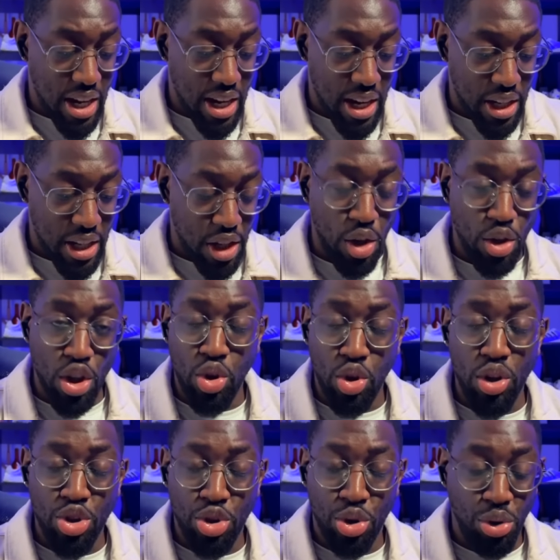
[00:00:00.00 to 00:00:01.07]
you know, not told
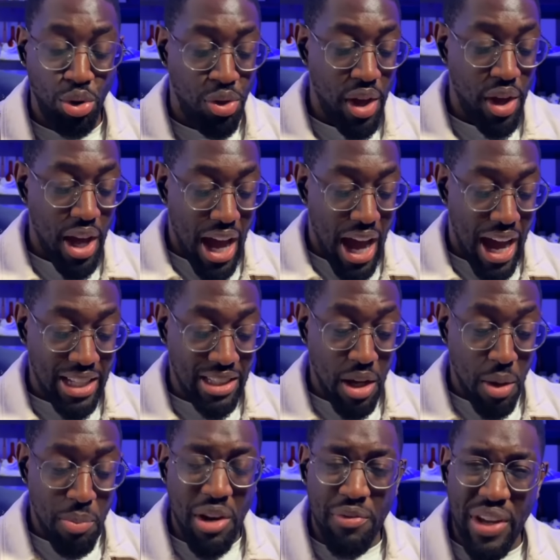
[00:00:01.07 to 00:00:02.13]
the truth, has
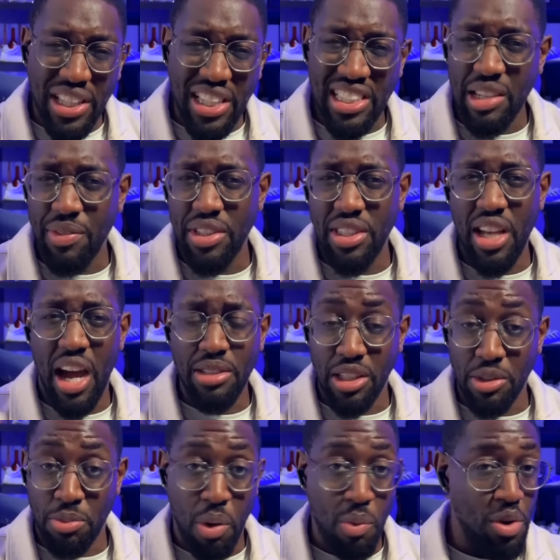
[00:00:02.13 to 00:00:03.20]
been evicted 7 times, has a
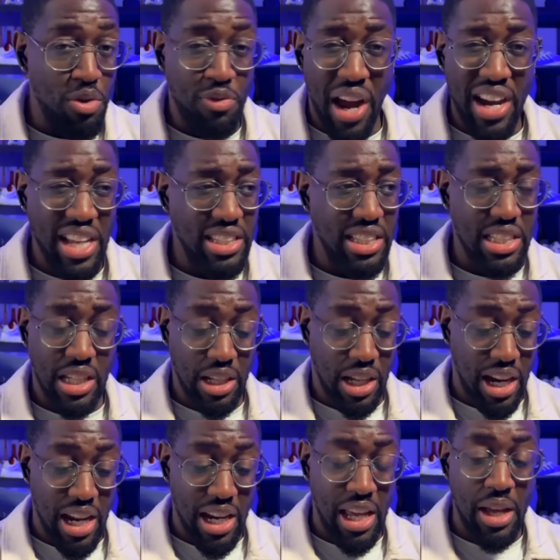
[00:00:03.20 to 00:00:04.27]
problem with finances,
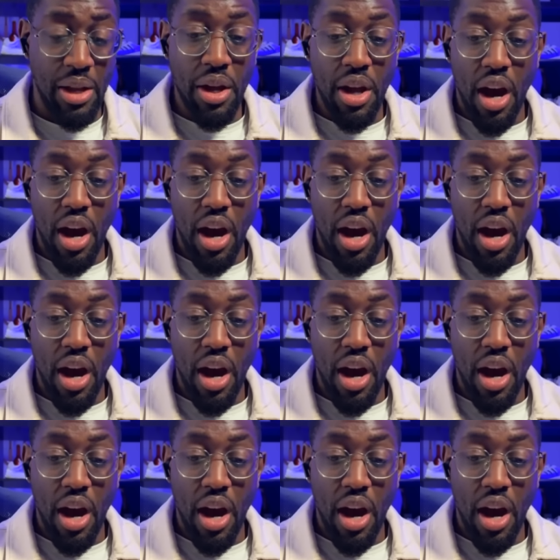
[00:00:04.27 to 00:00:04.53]
clearly,